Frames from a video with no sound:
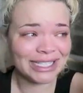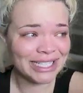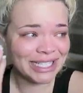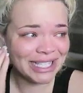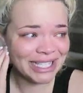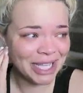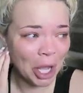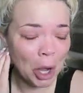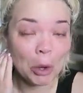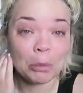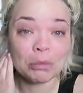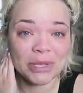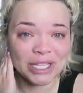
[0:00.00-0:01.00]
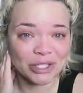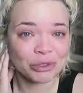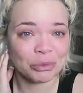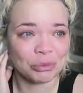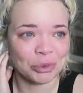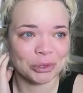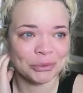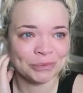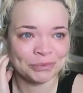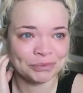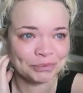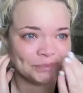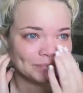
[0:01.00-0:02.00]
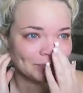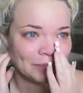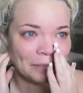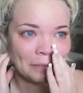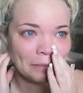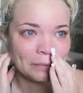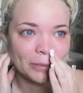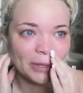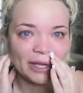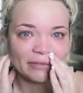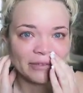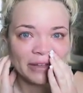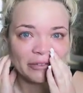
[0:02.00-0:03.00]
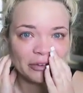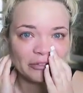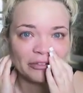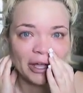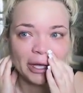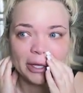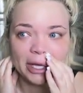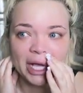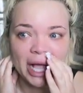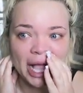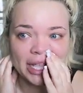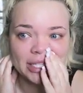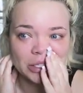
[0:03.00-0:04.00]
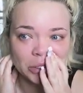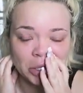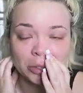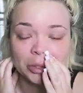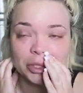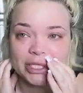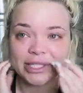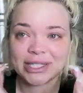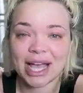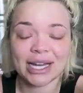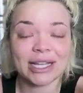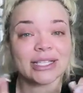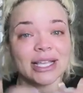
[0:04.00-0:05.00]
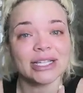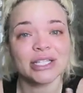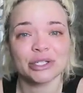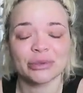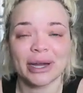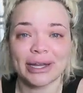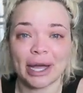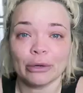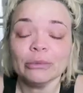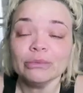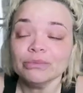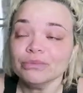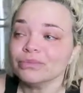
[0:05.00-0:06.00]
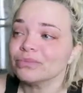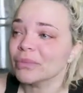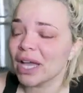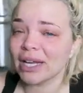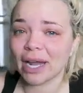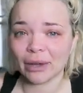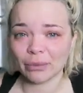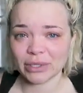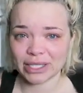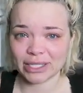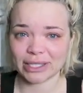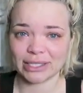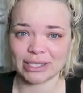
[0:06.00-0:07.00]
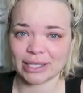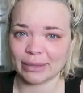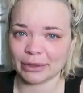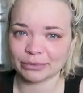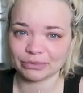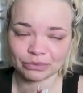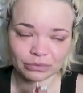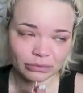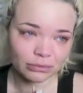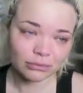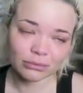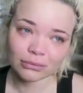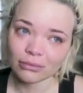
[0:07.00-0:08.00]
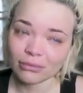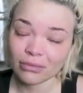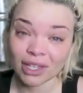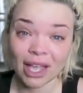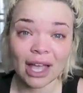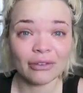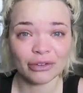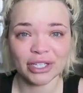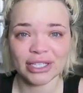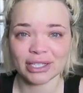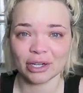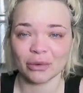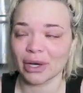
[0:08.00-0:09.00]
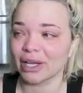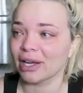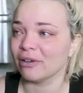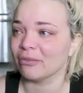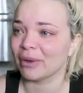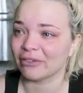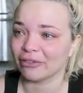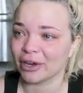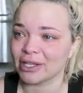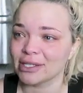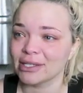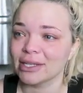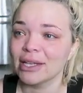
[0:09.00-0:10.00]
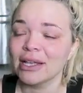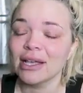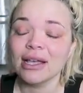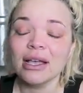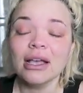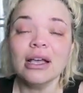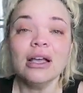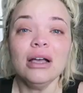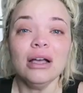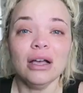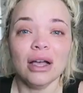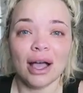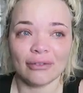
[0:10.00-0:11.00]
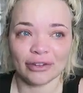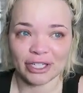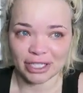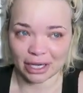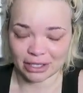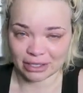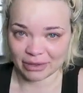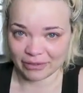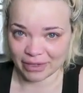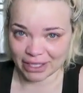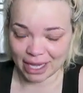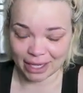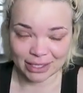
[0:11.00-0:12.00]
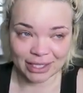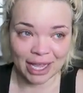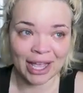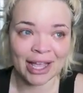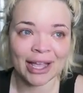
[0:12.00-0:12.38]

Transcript: to so miserable. I've never felt as alone or sad as I do right now. And I will say, as a disclaimer, every single one of my friends have reached out to me via text.